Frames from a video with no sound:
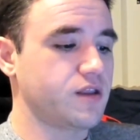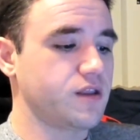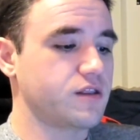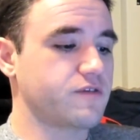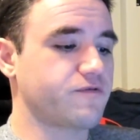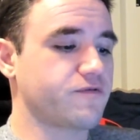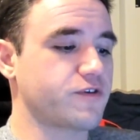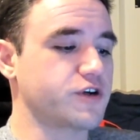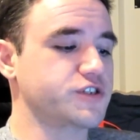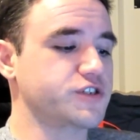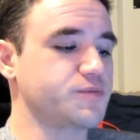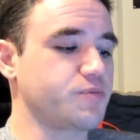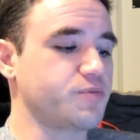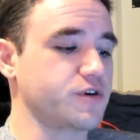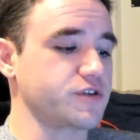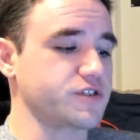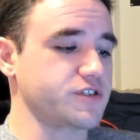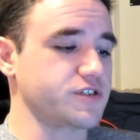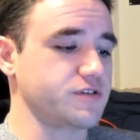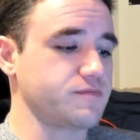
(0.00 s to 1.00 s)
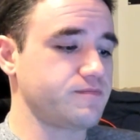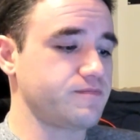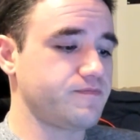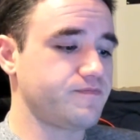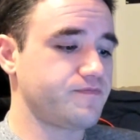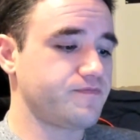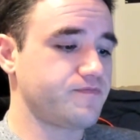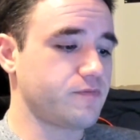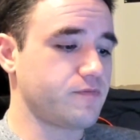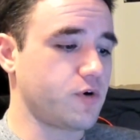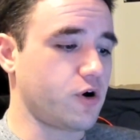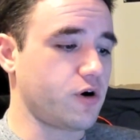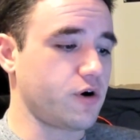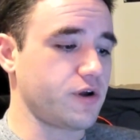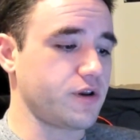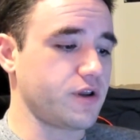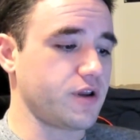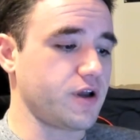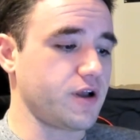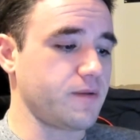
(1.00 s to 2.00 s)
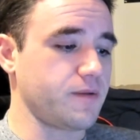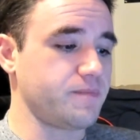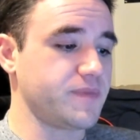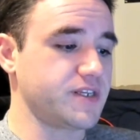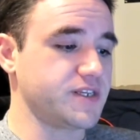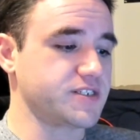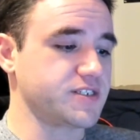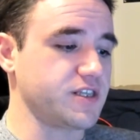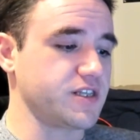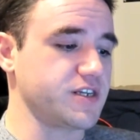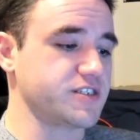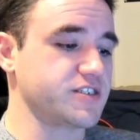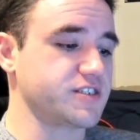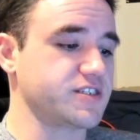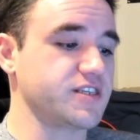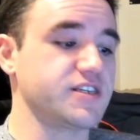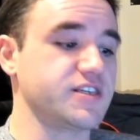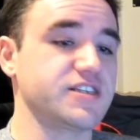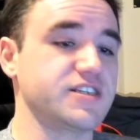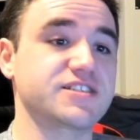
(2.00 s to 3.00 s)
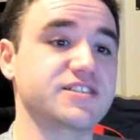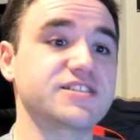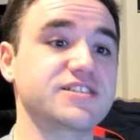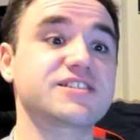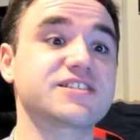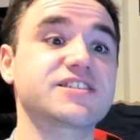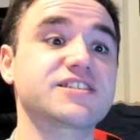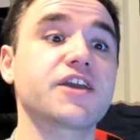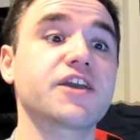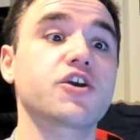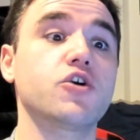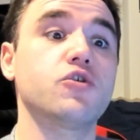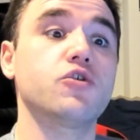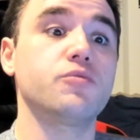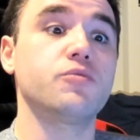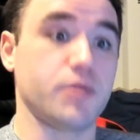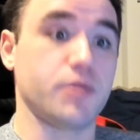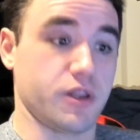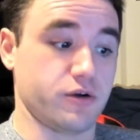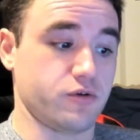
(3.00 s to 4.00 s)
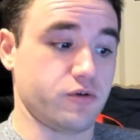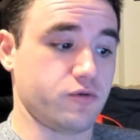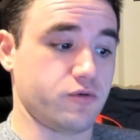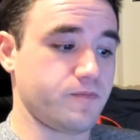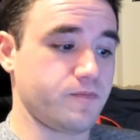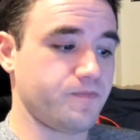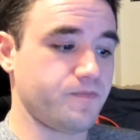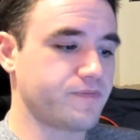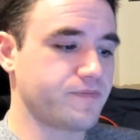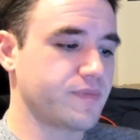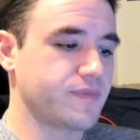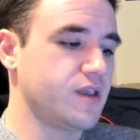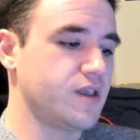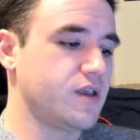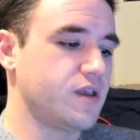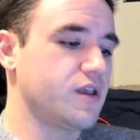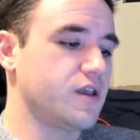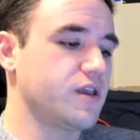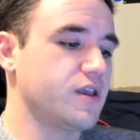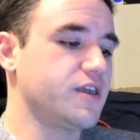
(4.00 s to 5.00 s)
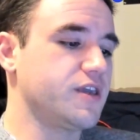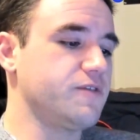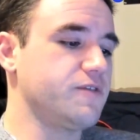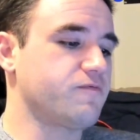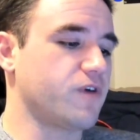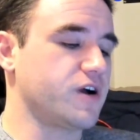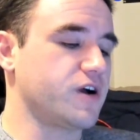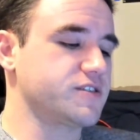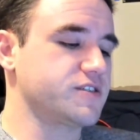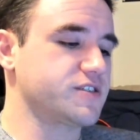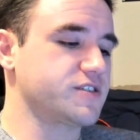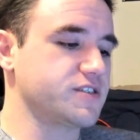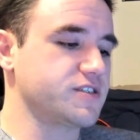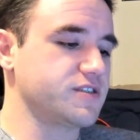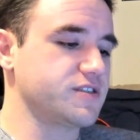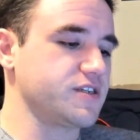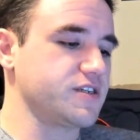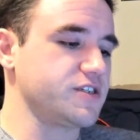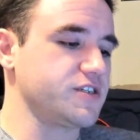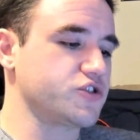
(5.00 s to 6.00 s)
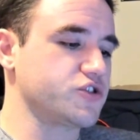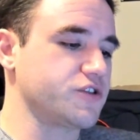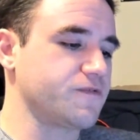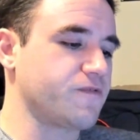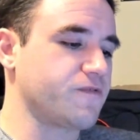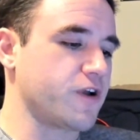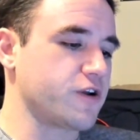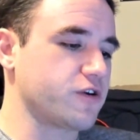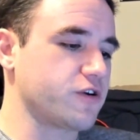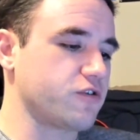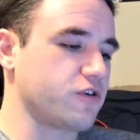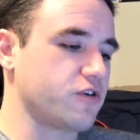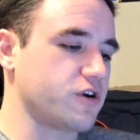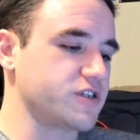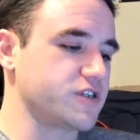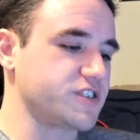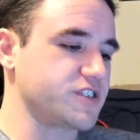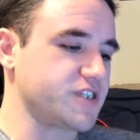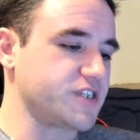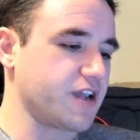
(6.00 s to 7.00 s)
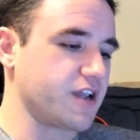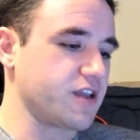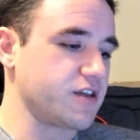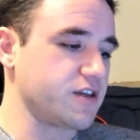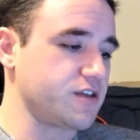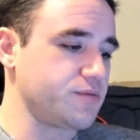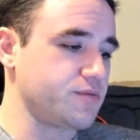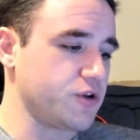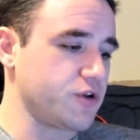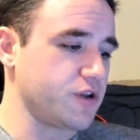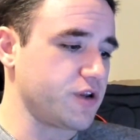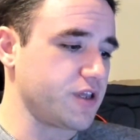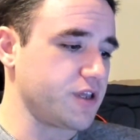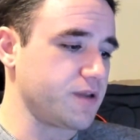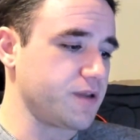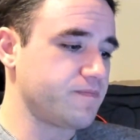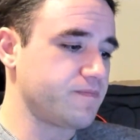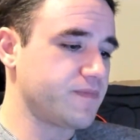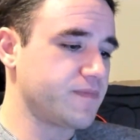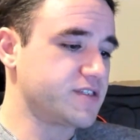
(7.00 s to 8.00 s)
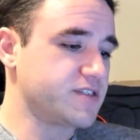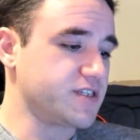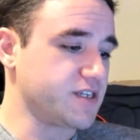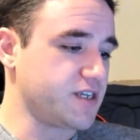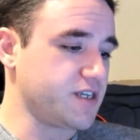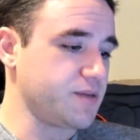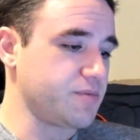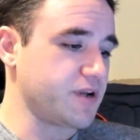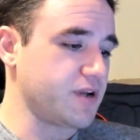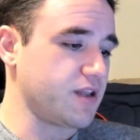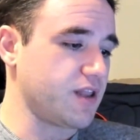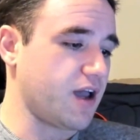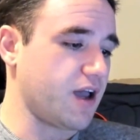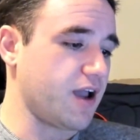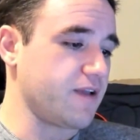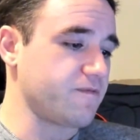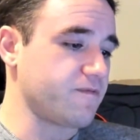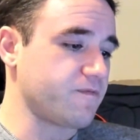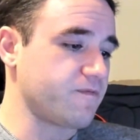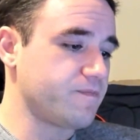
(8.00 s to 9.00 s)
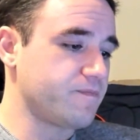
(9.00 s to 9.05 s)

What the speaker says: The first person on this list is Psychoblue. He runs the Street Fighter Cross Tekken community to keep it alive.